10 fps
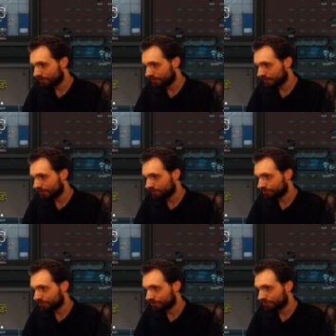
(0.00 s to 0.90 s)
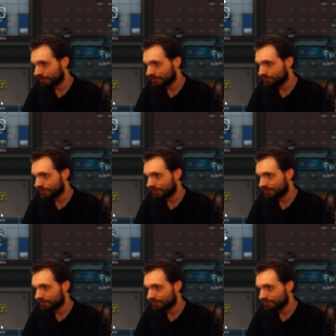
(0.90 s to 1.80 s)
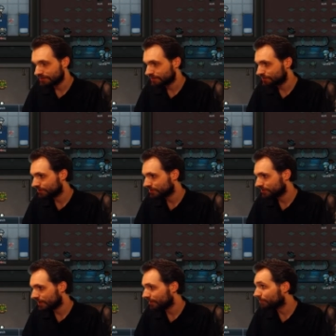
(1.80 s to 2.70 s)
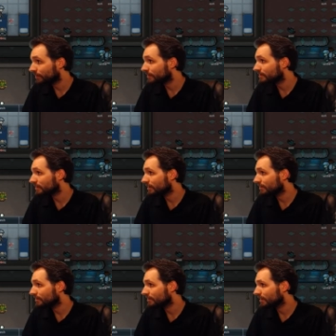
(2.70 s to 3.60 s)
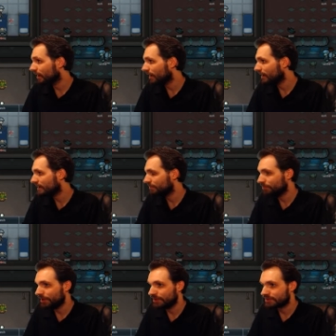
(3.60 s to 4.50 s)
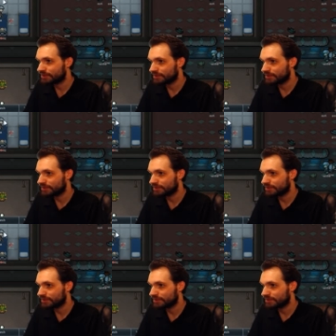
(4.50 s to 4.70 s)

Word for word: think I can order you to rest but yeah that'll just increase her happiness a tiny bit